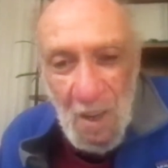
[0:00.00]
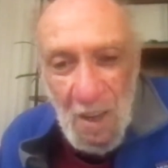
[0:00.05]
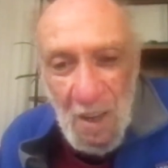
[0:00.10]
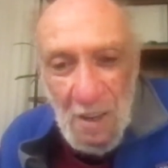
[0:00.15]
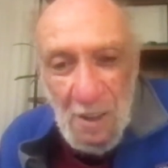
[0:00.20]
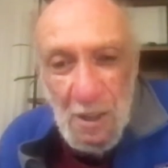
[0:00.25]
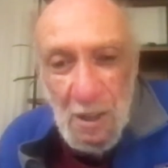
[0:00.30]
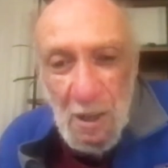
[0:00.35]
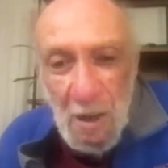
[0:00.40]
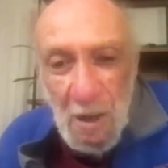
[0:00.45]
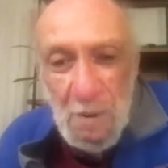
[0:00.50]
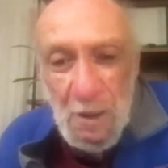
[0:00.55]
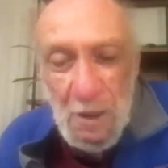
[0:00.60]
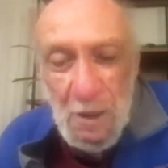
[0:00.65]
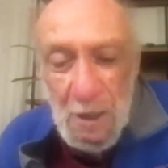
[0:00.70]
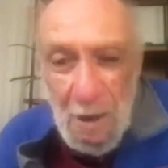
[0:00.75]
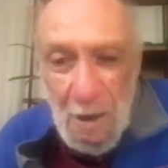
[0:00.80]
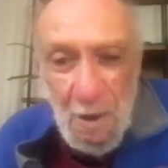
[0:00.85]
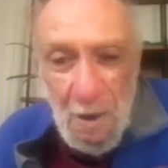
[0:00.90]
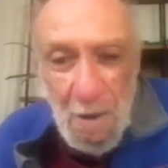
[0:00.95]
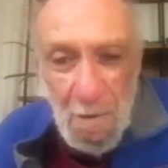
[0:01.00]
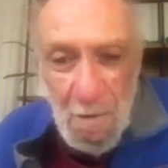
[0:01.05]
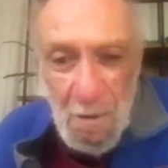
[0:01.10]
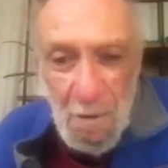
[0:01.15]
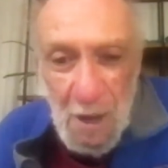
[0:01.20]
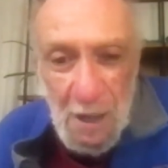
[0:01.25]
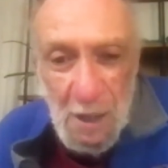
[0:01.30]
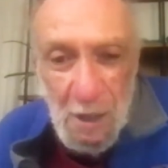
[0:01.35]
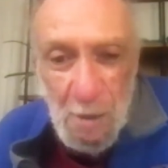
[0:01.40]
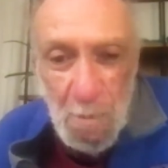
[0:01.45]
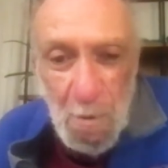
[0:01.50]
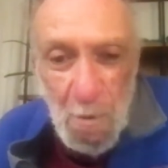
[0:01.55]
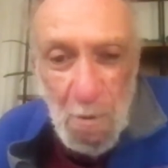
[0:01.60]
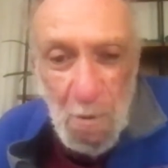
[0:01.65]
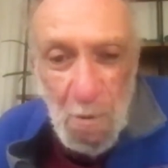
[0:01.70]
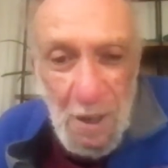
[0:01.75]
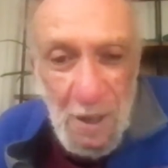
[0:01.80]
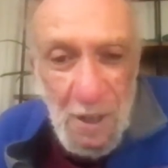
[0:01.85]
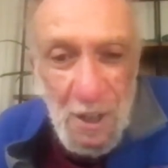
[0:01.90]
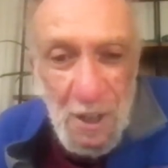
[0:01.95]
substantive
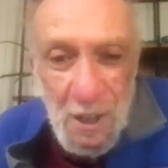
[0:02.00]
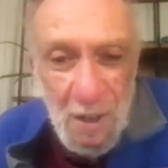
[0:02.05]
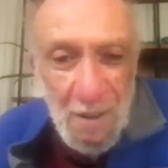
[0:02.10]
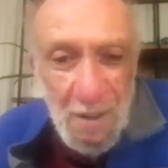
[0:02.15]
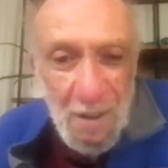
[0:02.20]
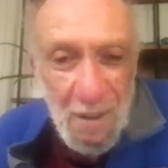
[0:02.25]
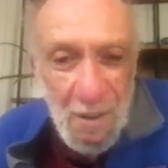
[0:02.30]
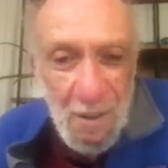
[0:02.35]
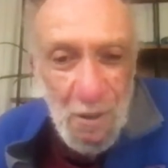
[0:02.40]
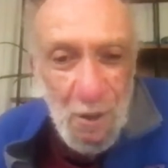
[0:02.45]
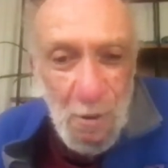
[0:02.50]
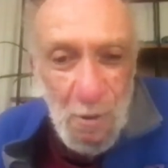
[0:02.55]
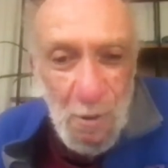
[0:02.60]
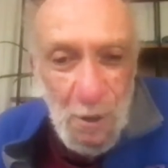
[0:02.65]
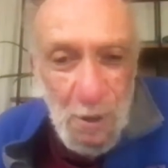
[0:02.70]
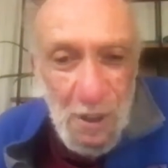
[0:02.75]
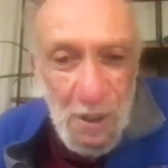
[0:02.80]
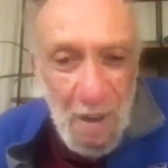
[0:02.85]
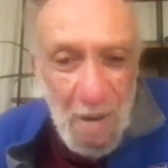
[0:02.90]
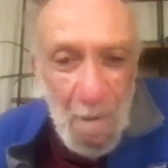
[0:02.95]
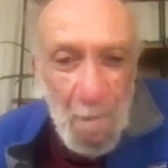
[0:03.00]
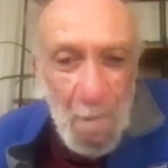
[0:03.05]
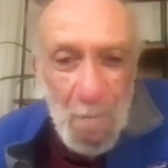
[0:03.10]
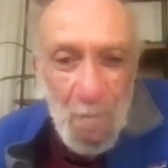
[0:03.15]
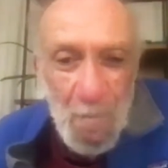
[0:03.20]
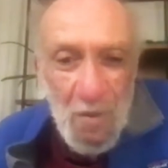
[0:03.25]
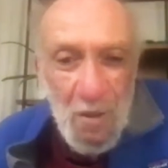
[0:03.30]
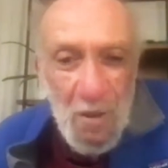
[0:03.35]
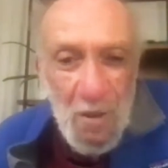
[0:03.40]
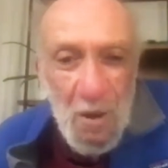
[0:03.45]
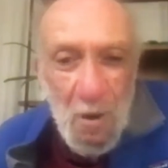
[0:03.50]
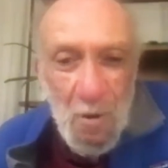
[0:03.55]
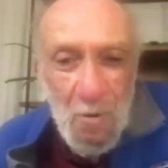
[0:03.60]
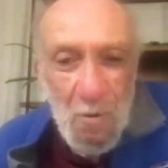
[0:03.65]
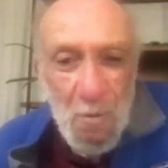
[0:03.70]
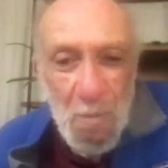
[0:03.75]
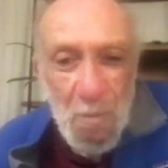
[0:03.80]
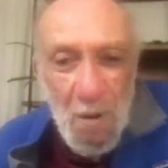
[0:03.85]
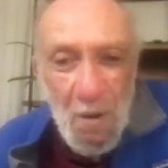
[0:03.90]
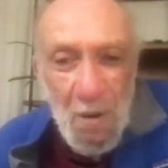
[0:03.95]
desperation, that there was
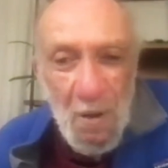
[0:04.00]
no